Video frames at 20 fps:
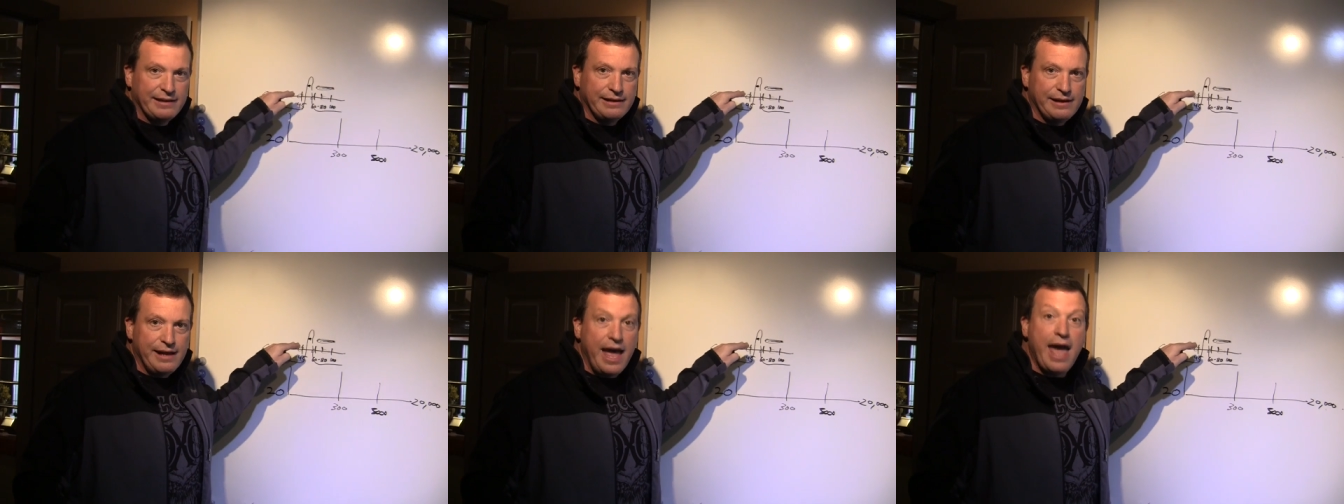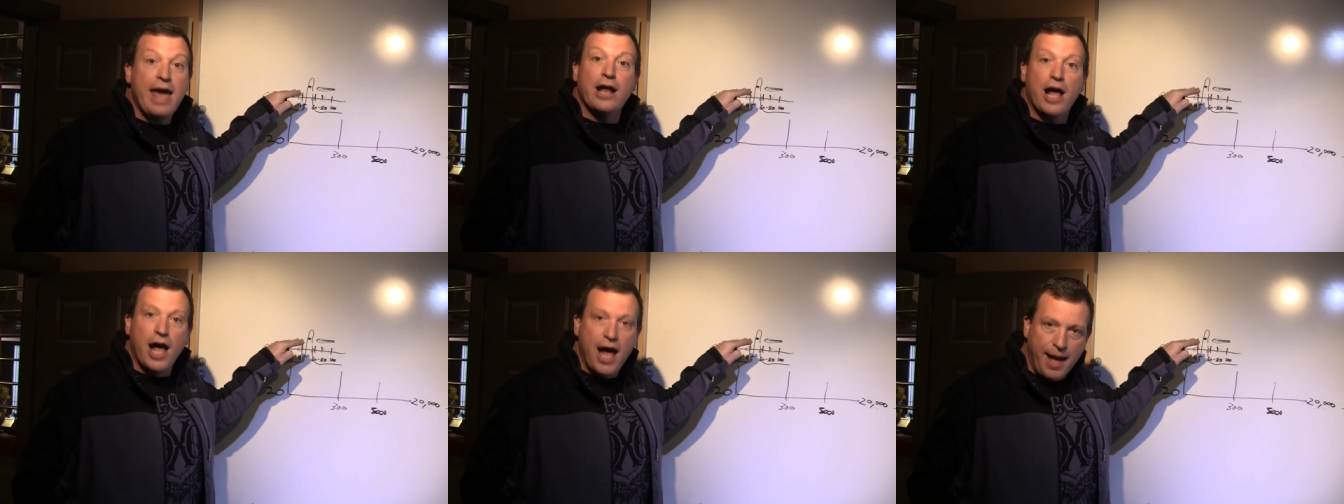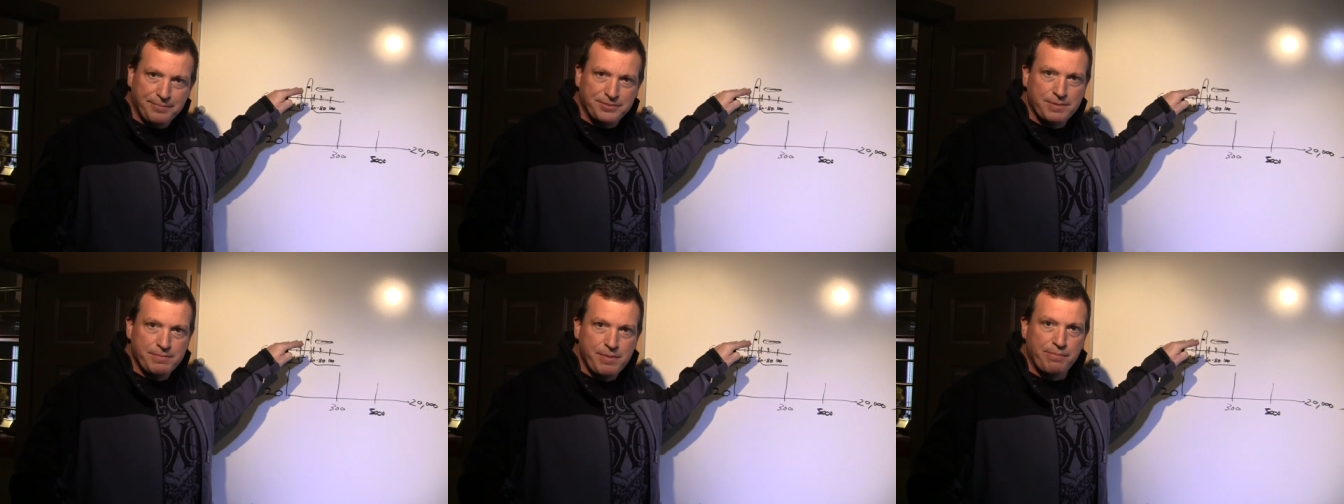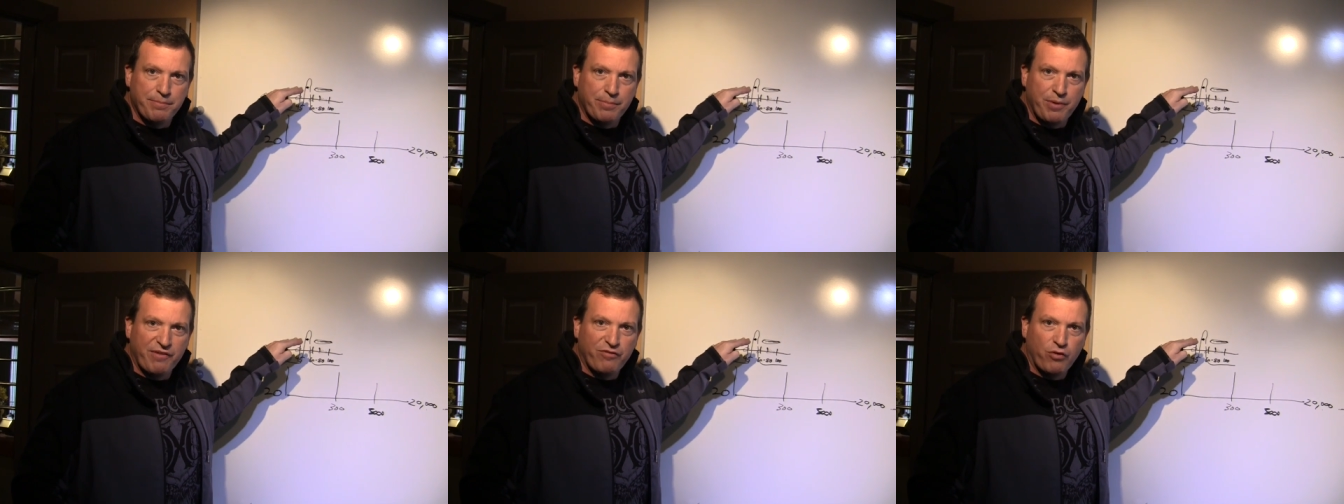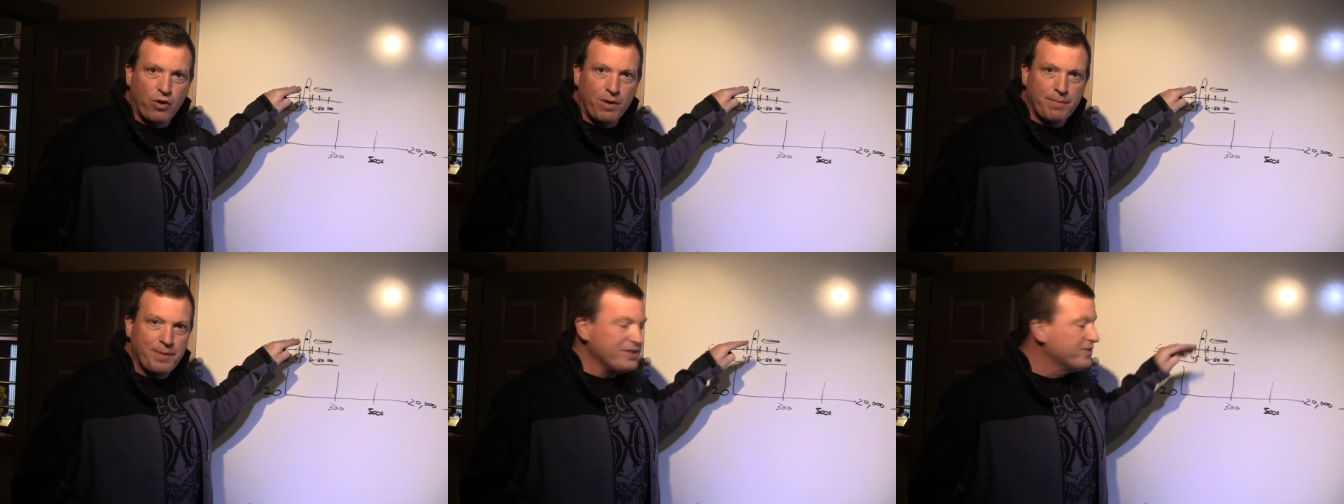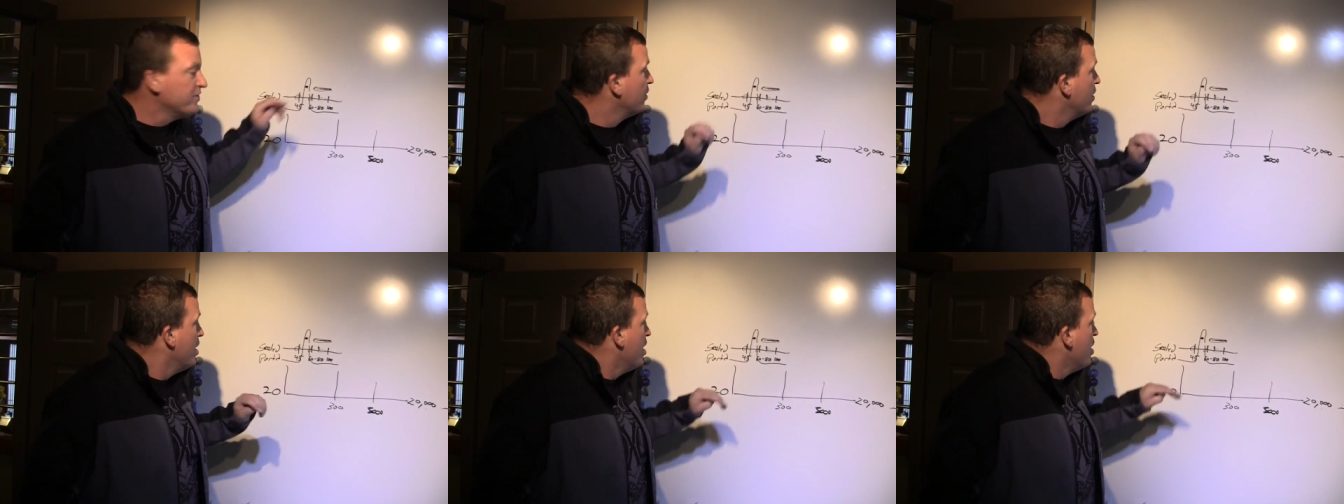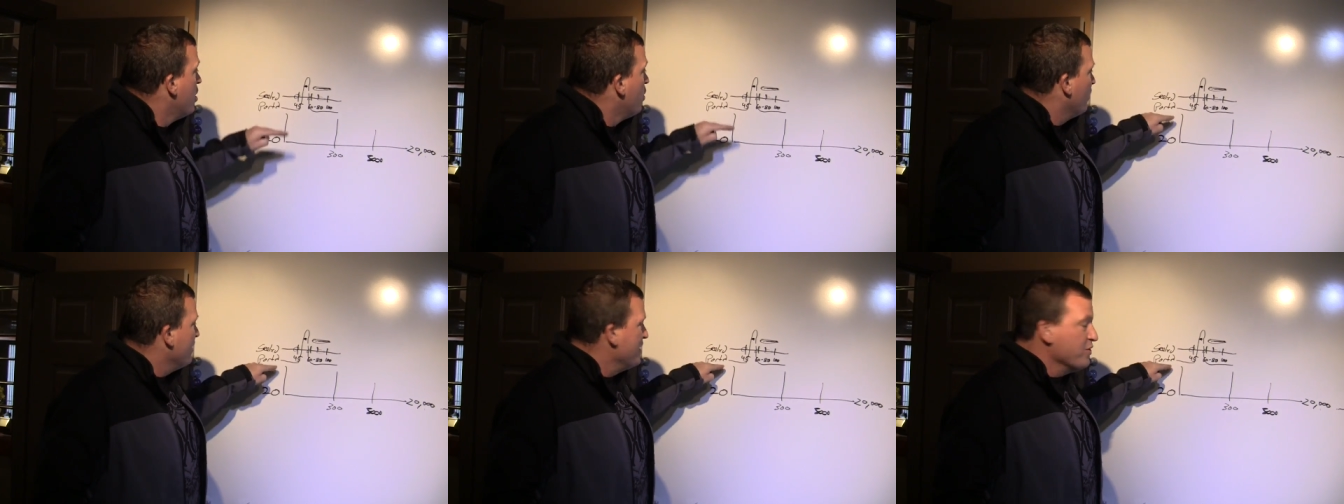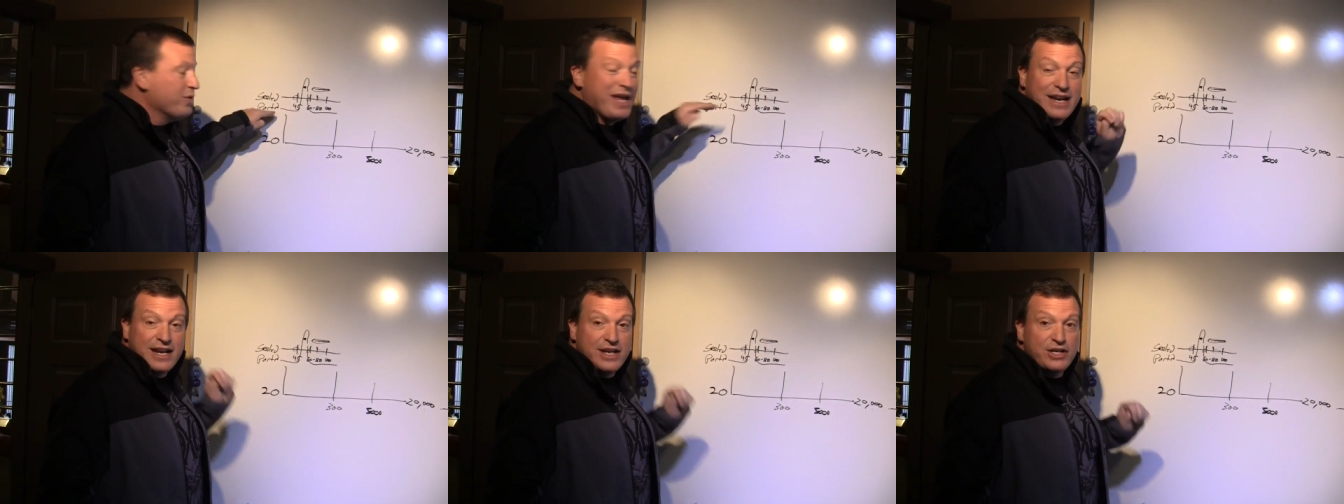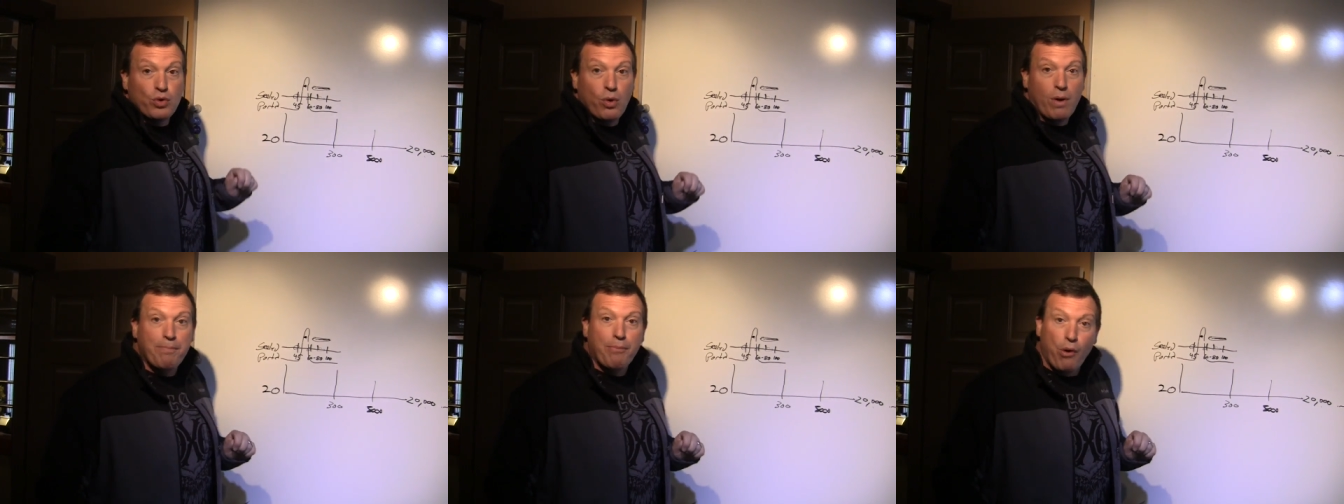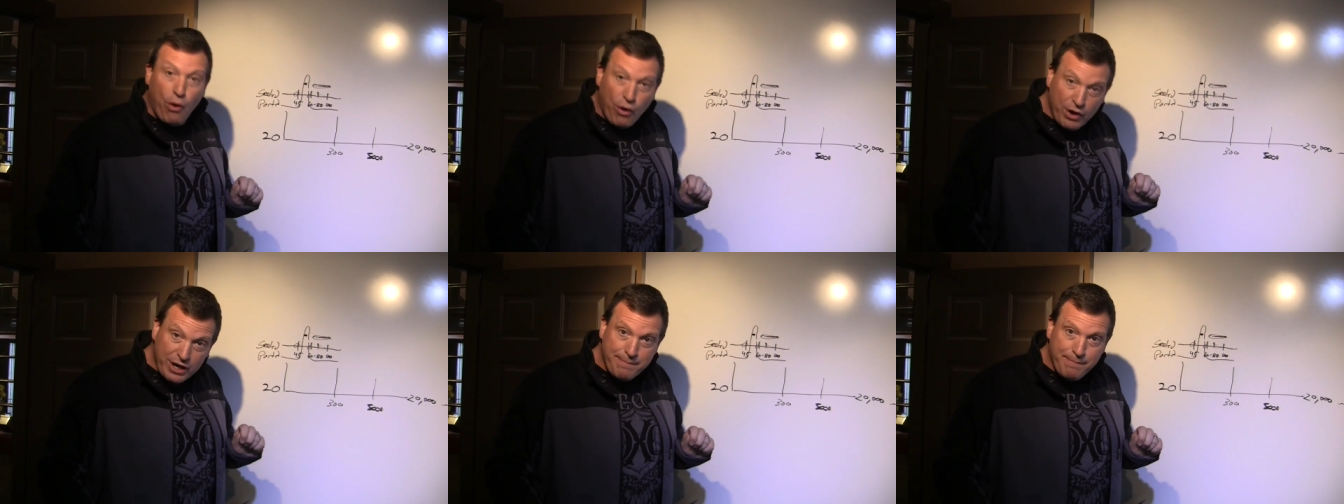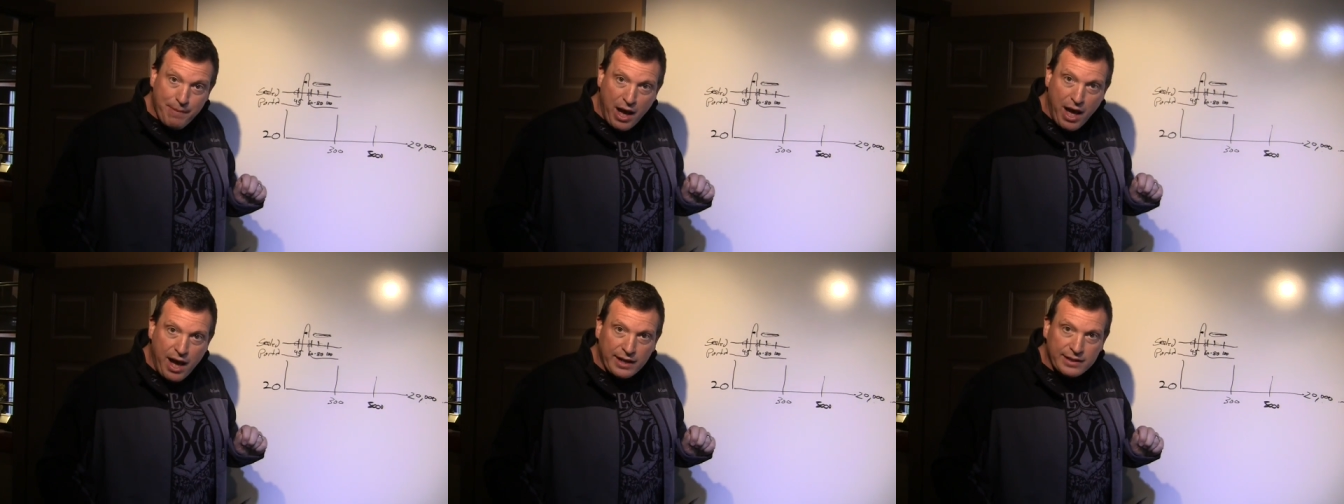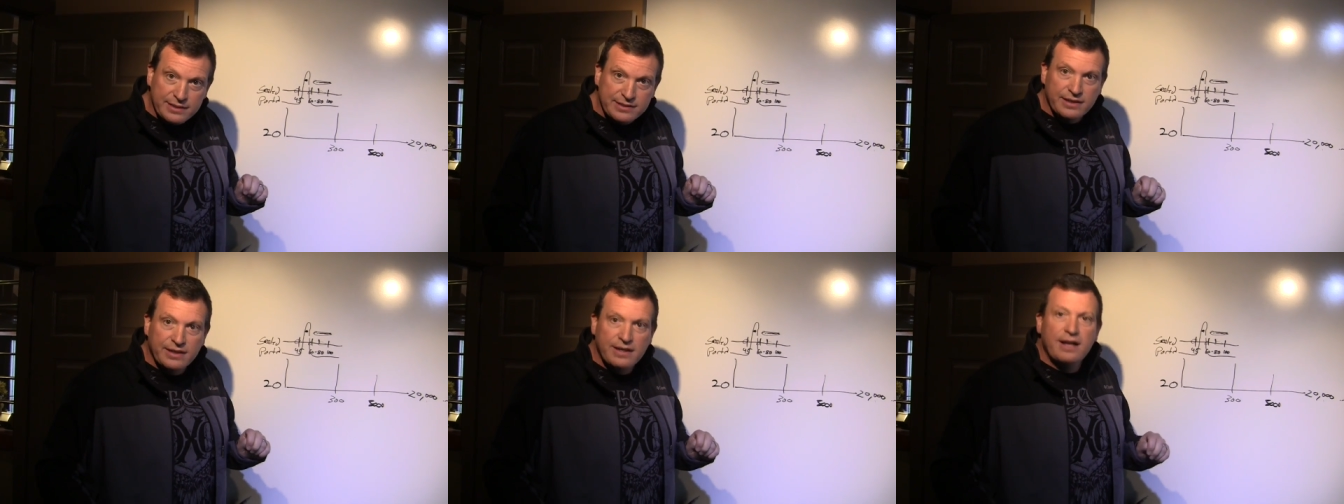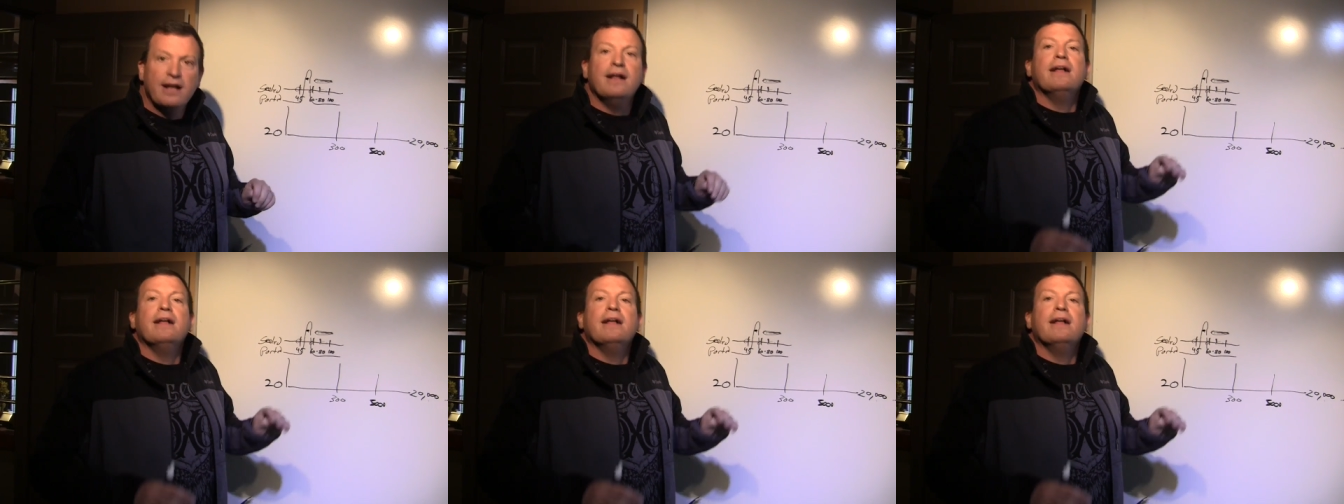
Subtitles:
at optimum performance. When you get into a ported box,